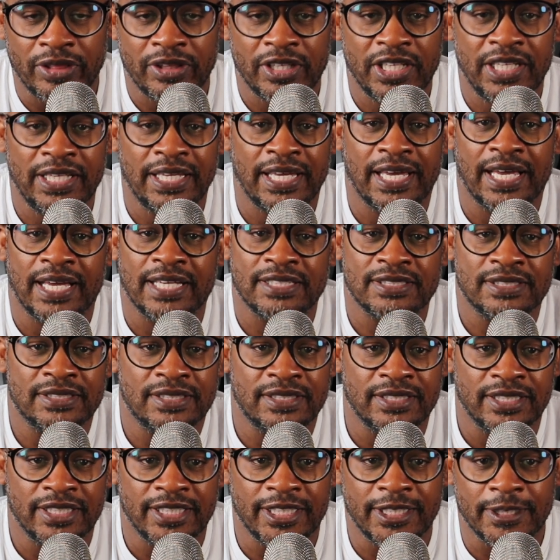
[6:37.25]
he has
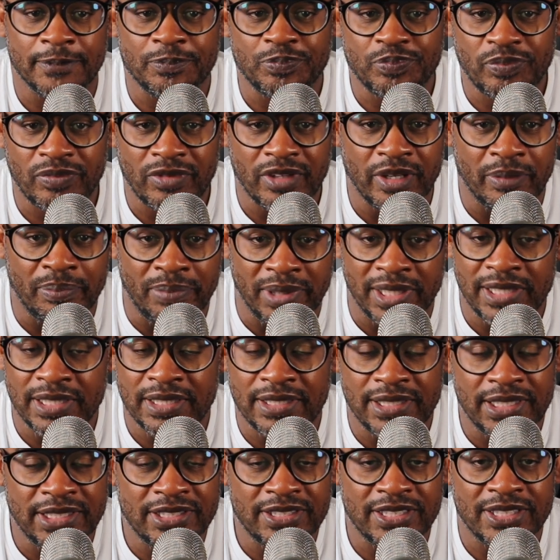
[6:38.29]
the
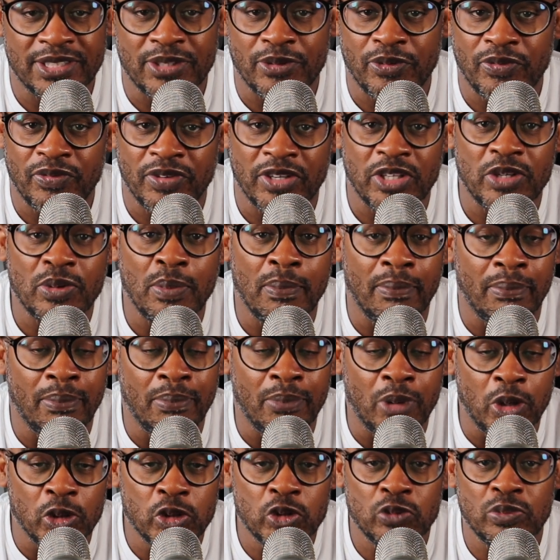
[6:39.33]
ability to defend
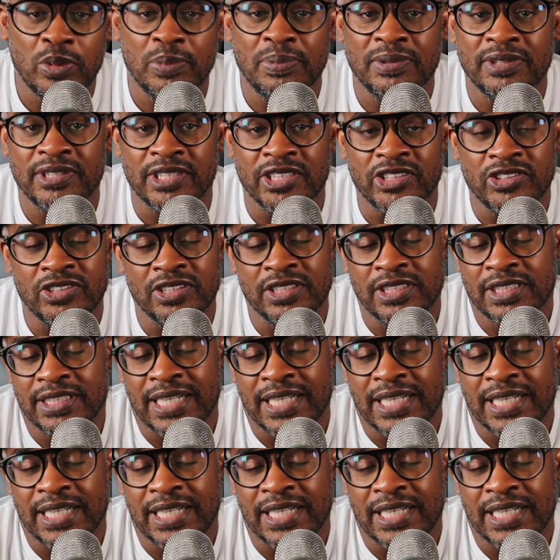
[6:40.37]
multiple positions,